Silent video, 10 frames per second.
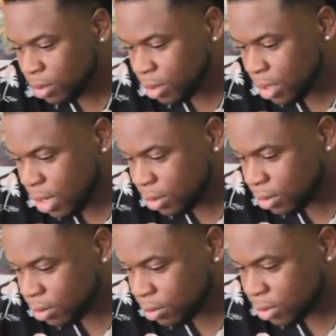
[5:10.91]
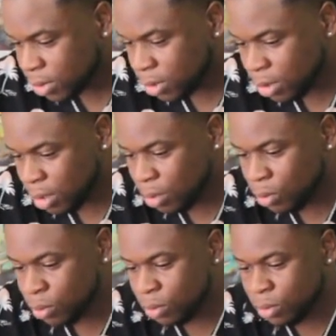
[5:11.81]
got some
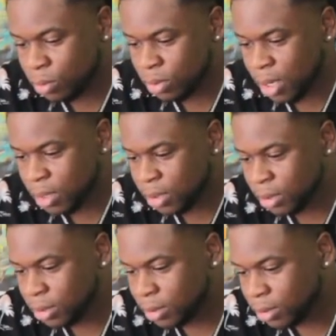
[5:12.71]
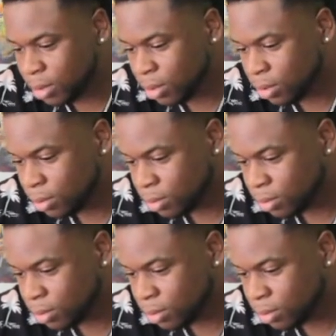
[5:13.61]
Skittles, I see some